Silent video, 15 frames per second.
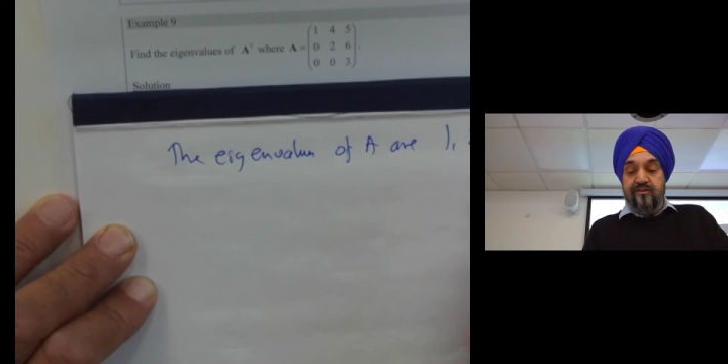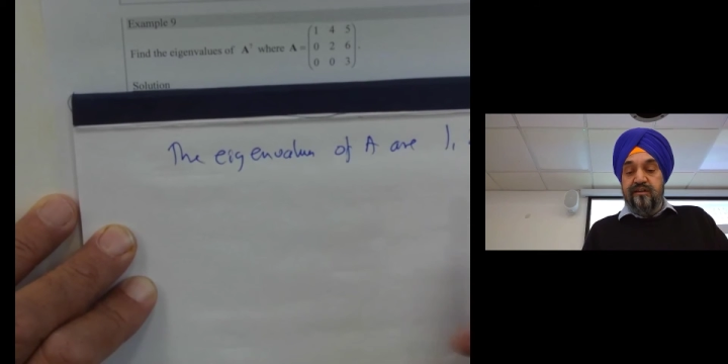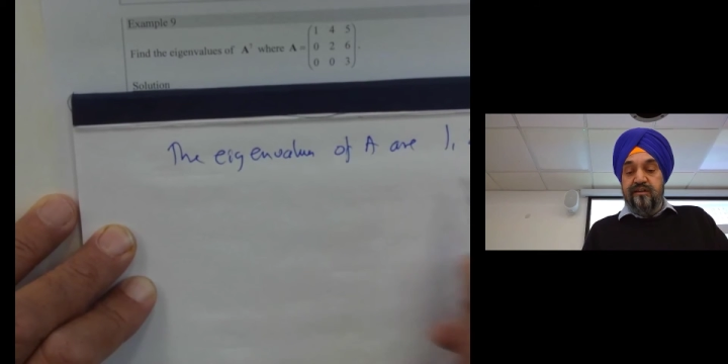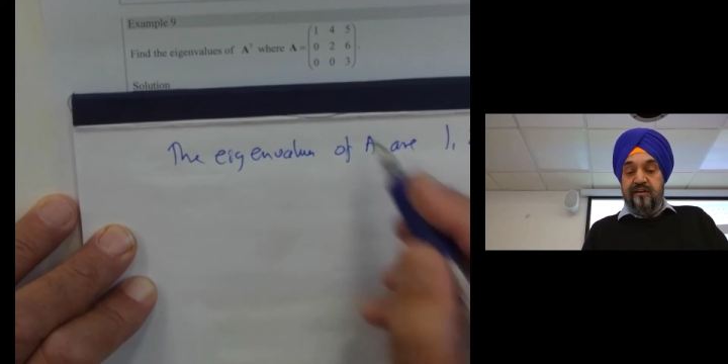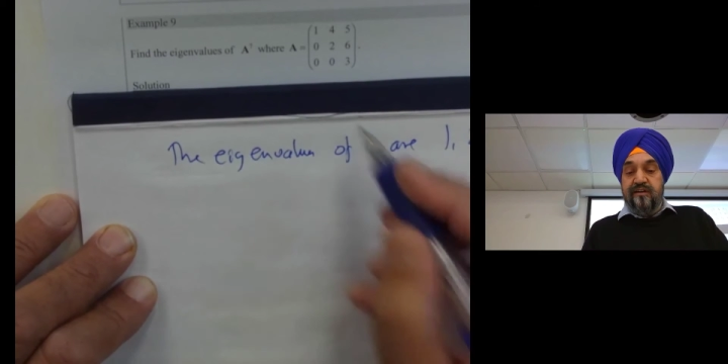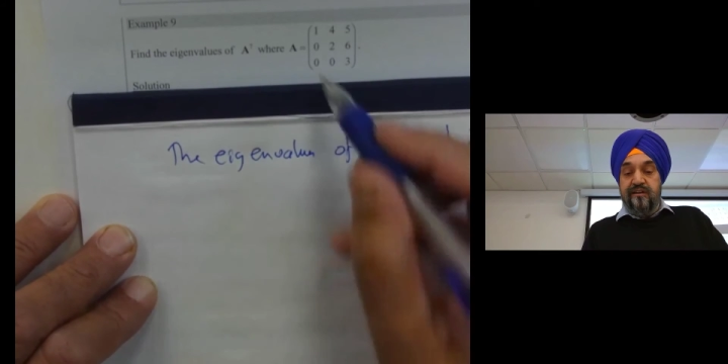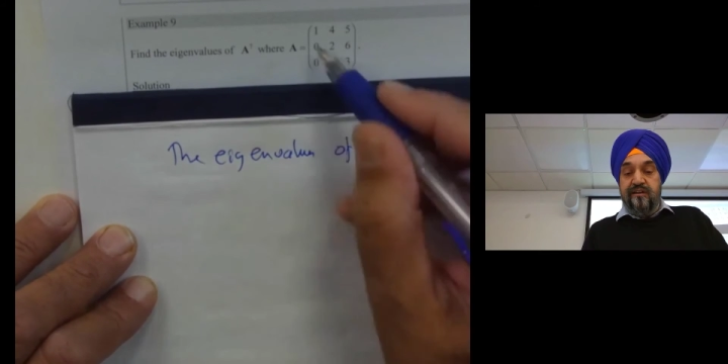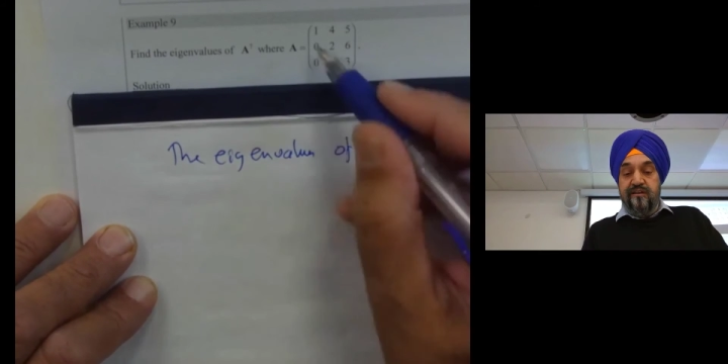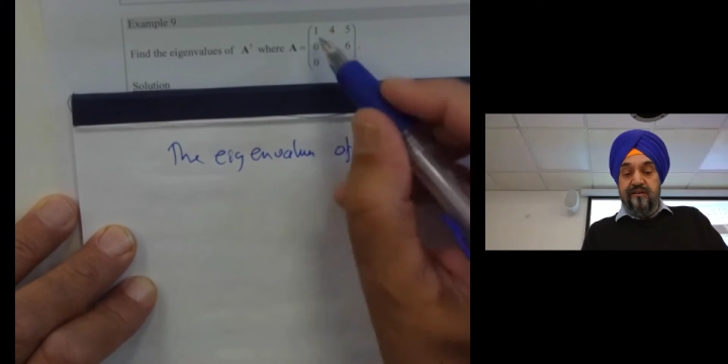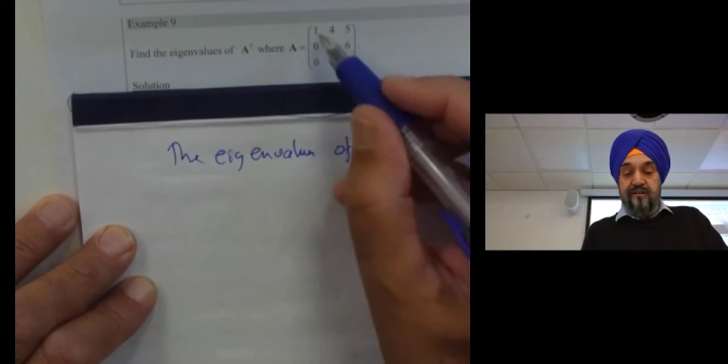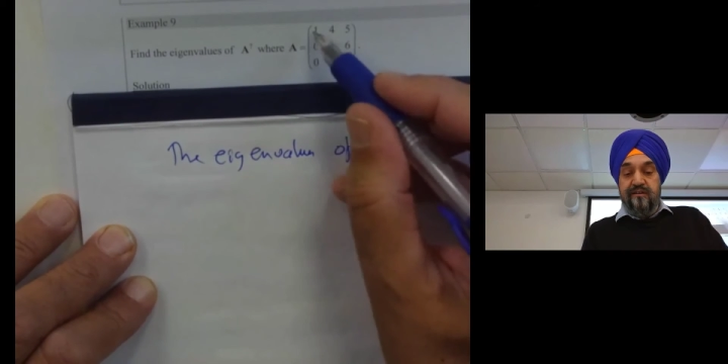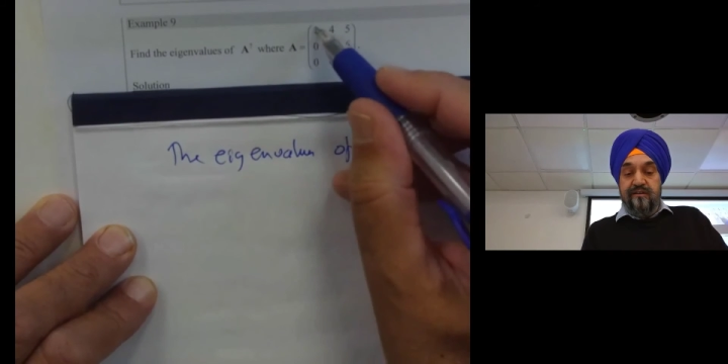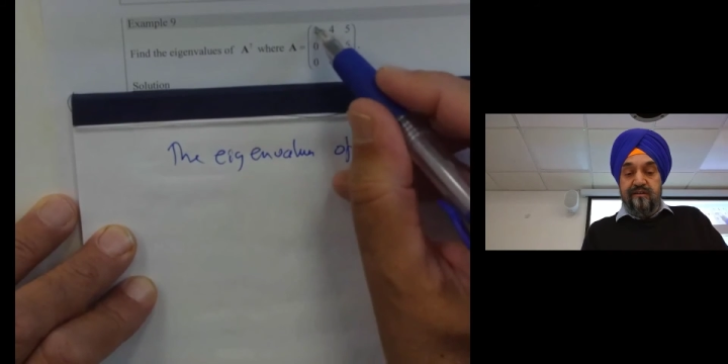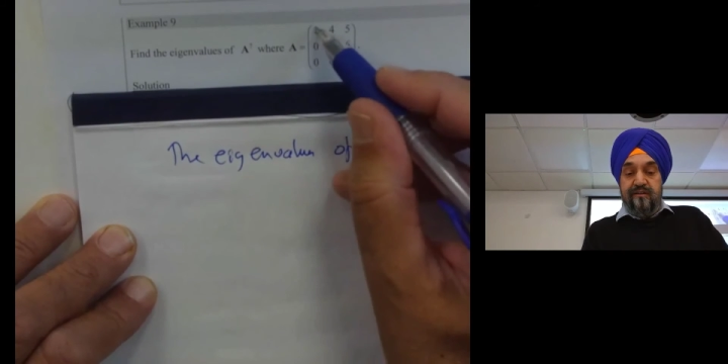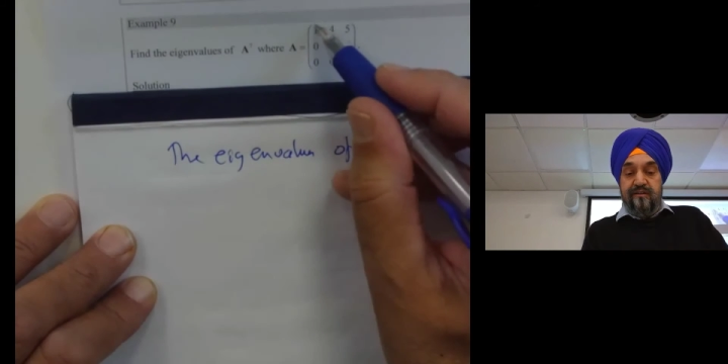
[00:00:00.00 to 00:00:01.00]
Clearly,
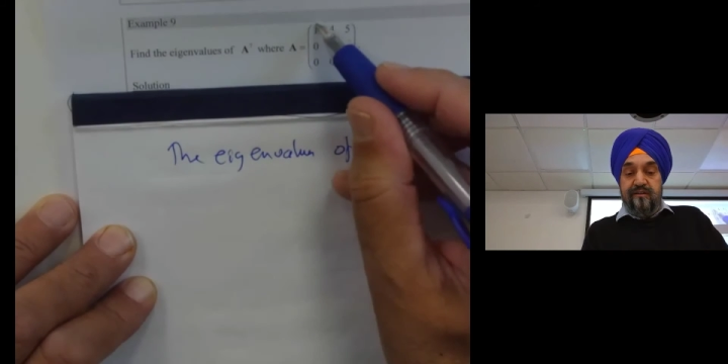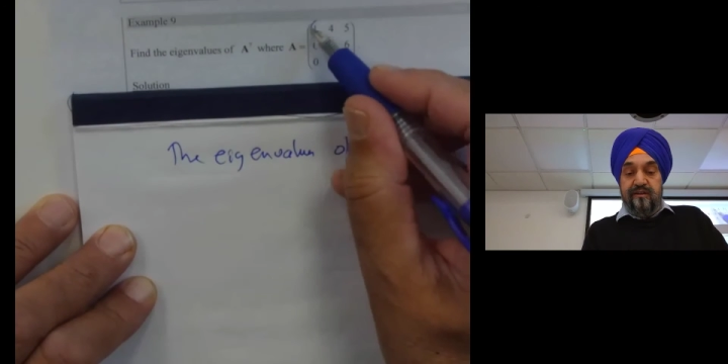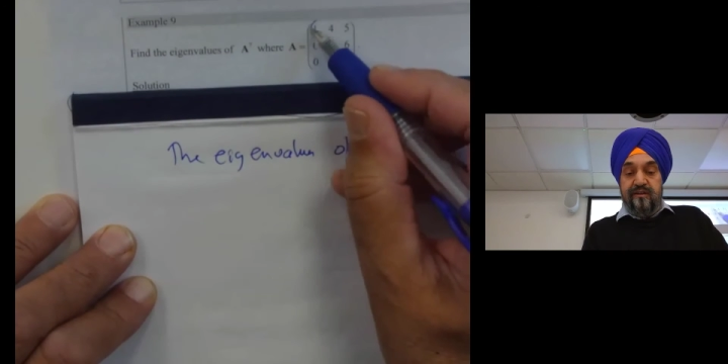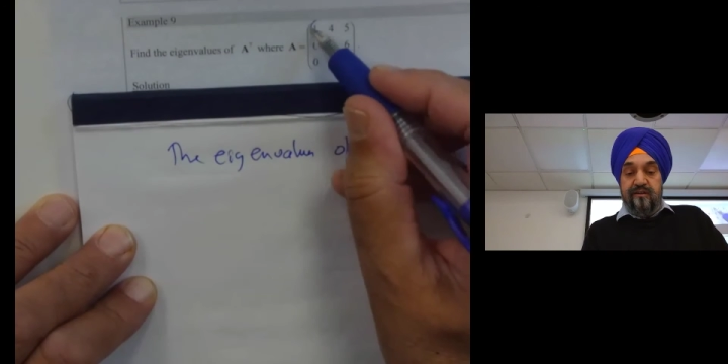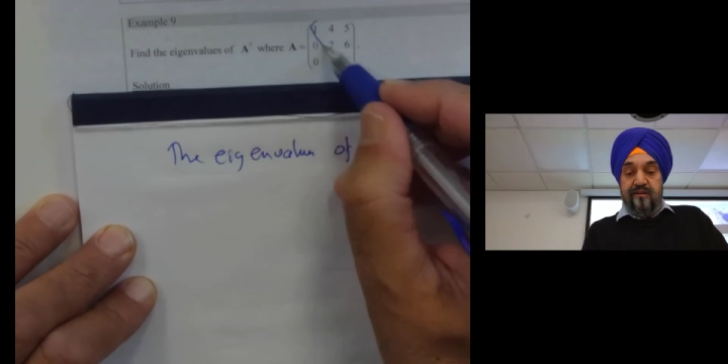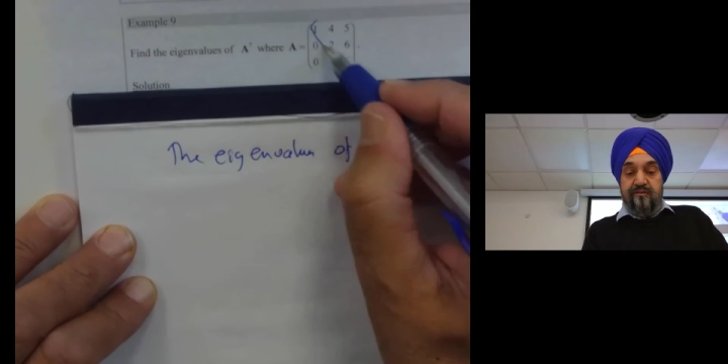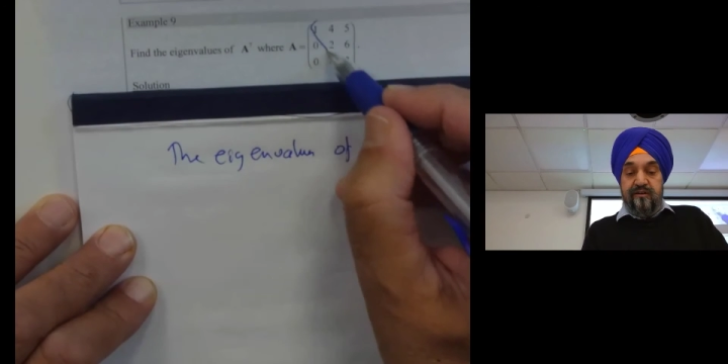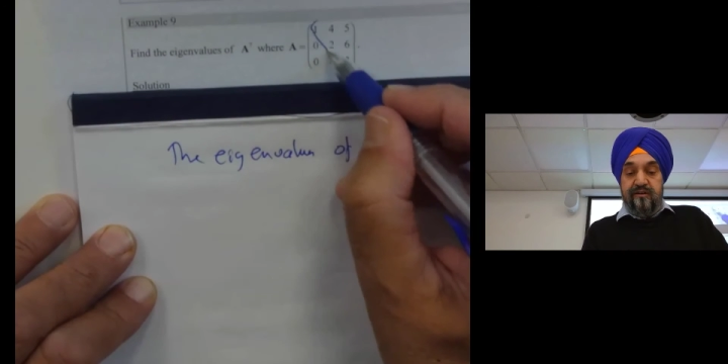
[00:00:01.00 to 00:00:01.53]
there you are.